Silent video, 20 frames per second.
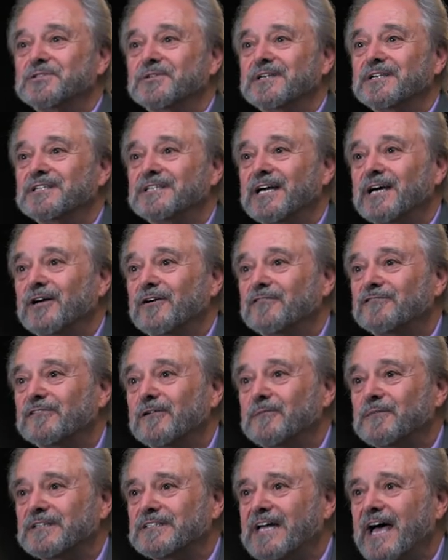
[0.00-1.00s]
you can tell
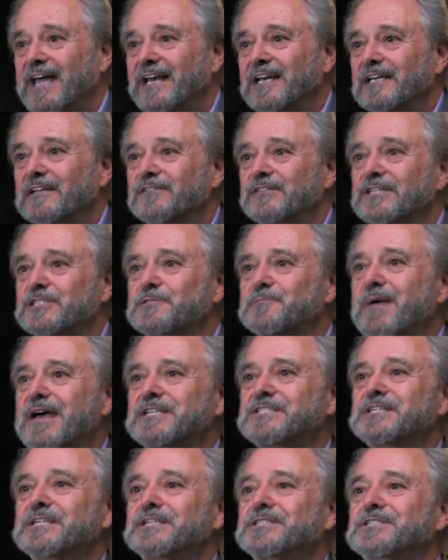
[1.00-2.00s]
from the title of this
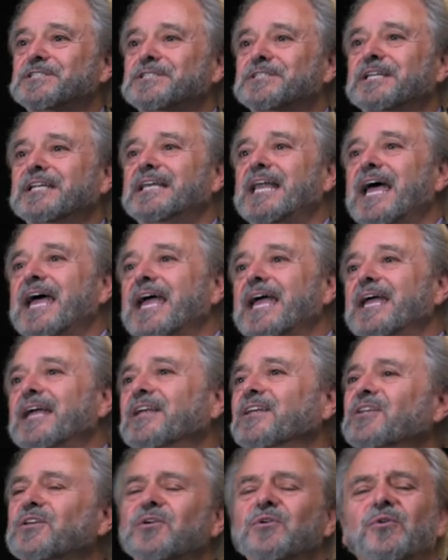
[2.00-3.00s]
message, today
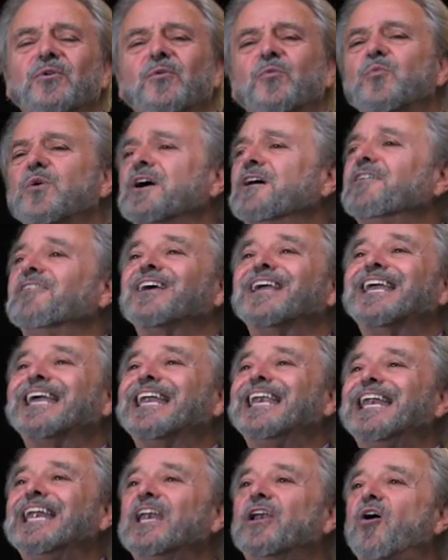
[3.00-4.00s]
you will
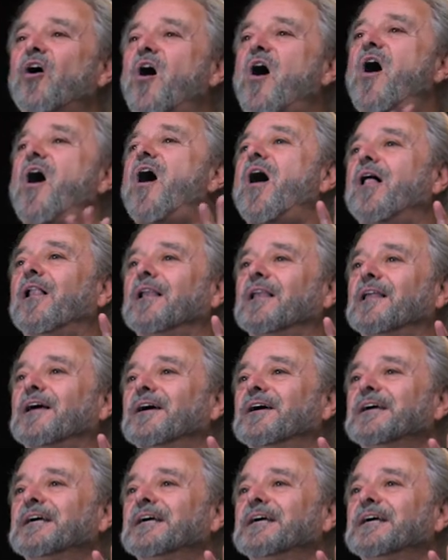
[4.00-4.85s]
get it all.